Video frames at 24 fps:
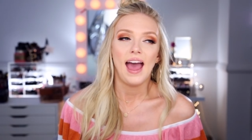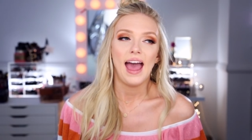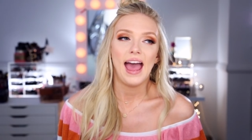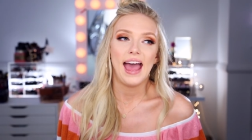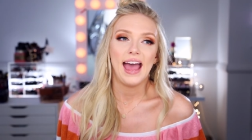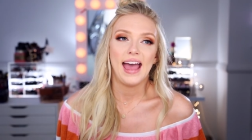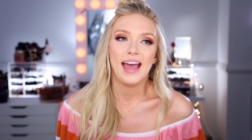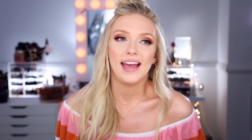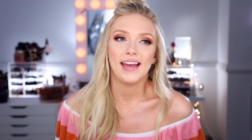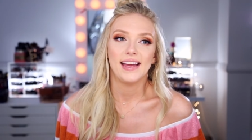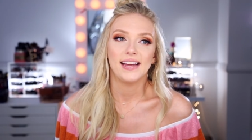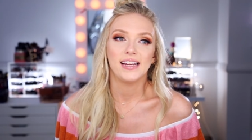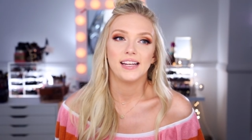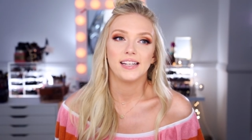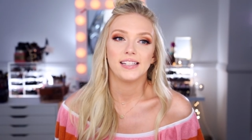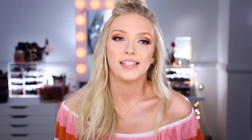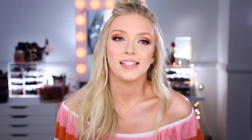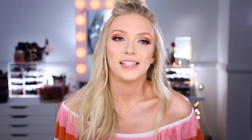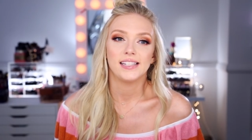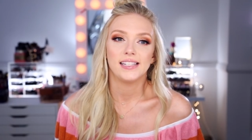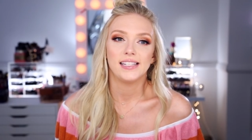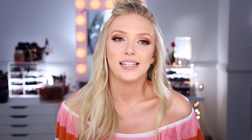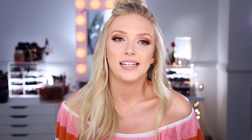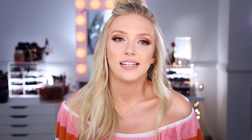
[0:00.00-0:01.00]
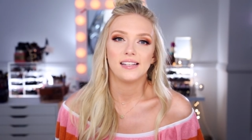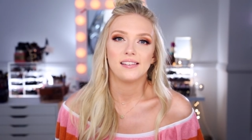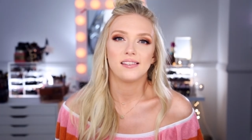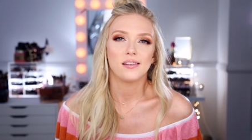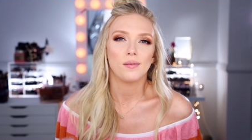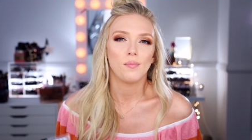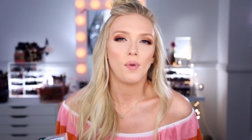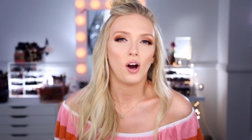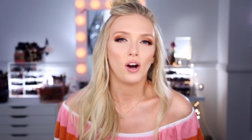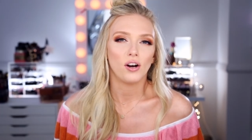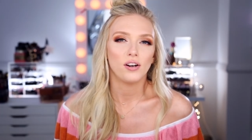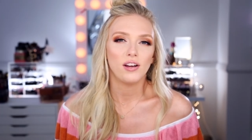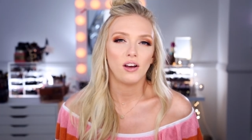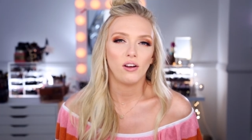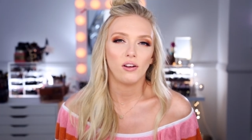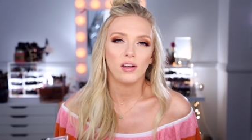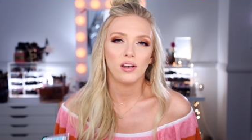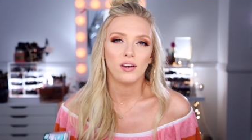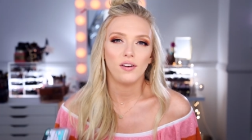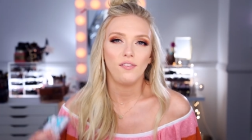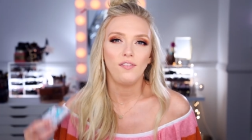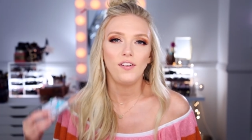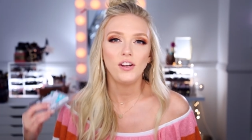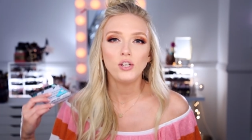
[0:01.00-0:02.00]
and did some Ardell
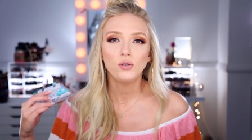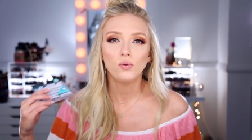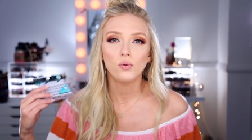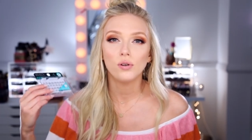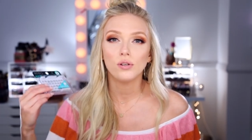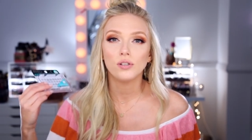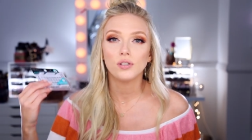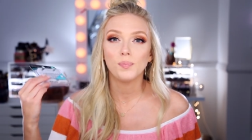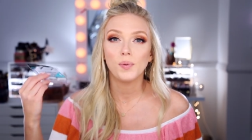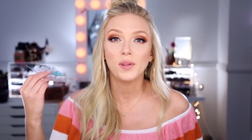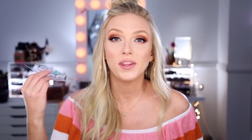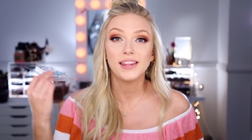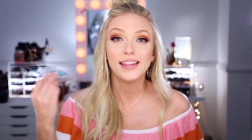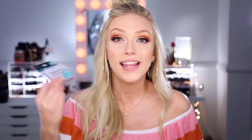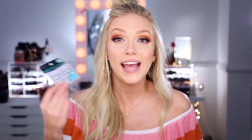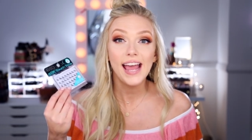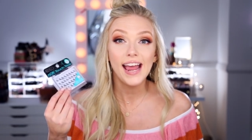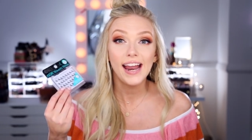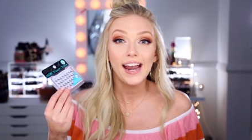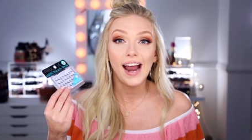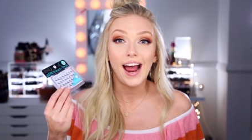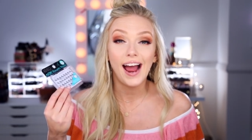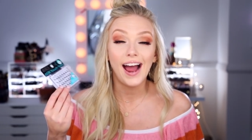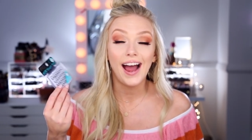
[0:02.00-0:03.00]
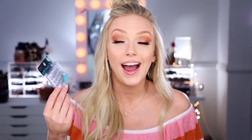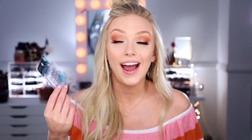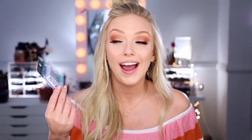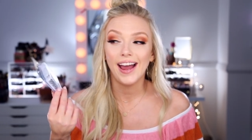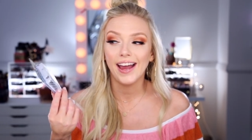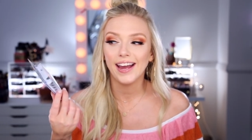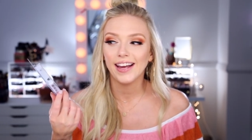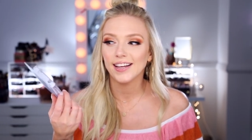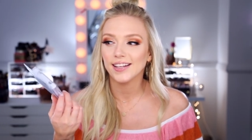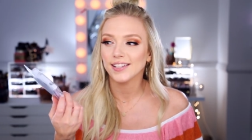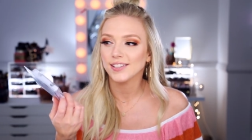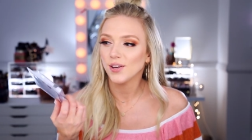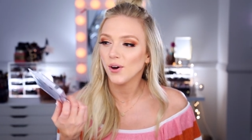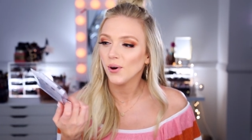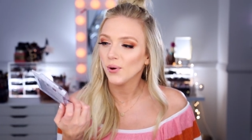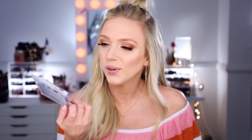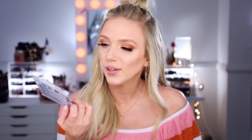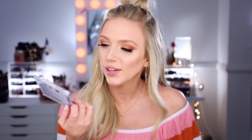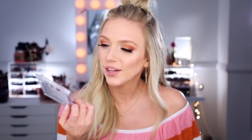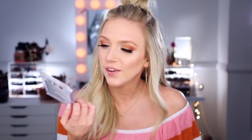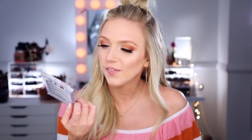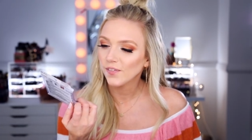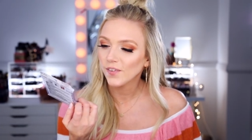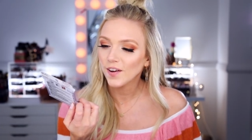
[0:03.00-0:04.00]
individuals, but then I
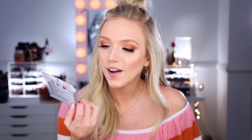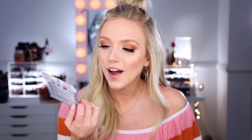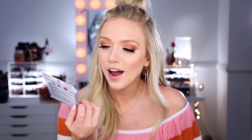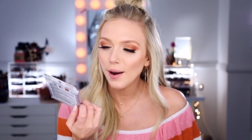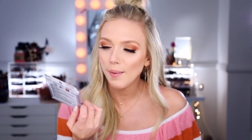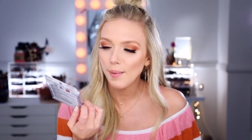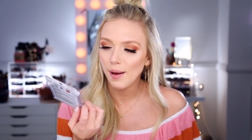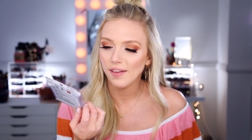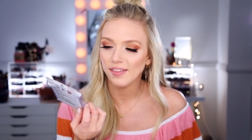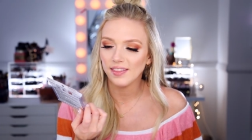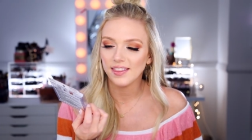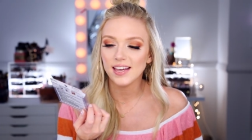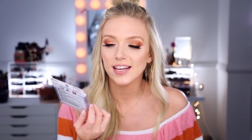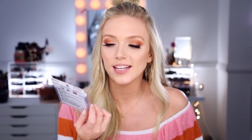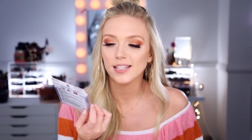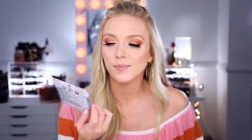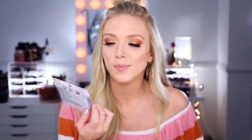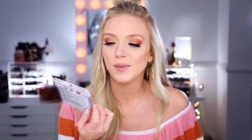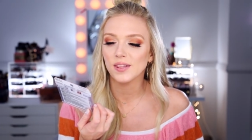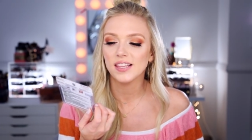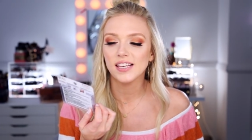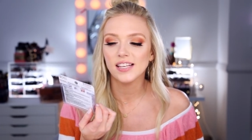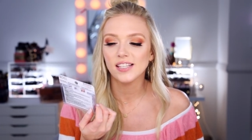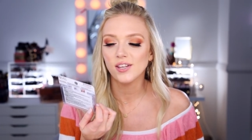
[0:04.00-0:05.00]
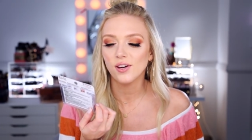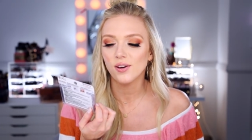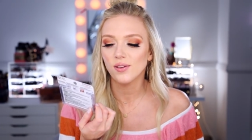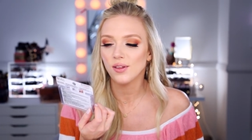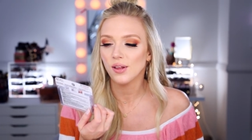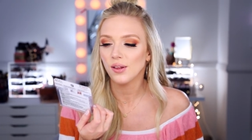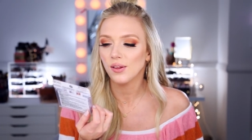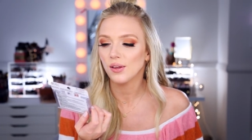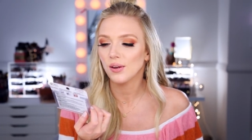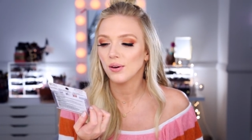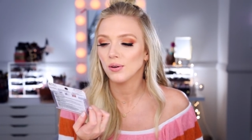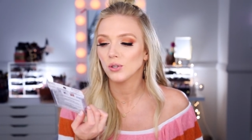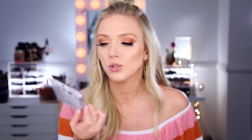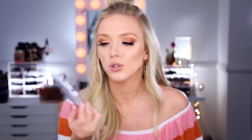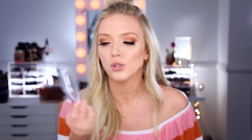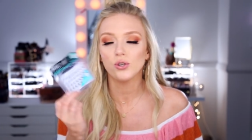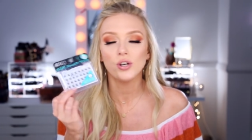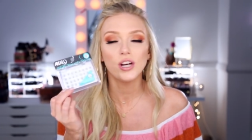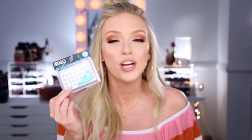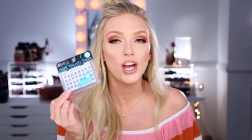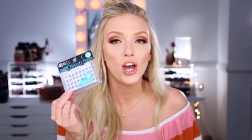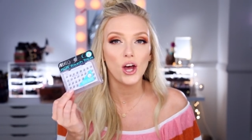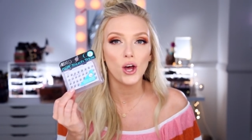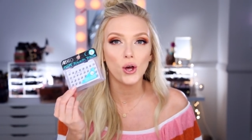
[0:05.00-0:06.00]
totally forgot about these, but these are the little
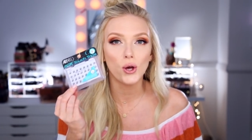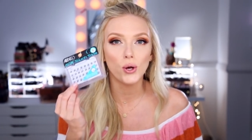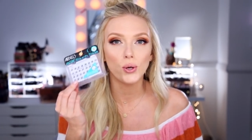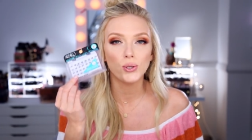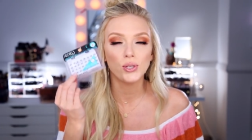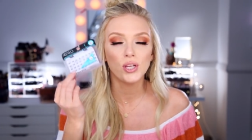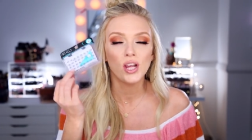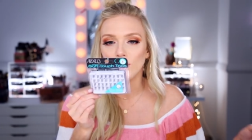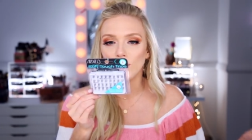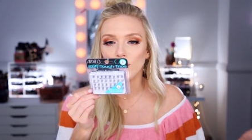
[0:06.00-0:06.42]
trios,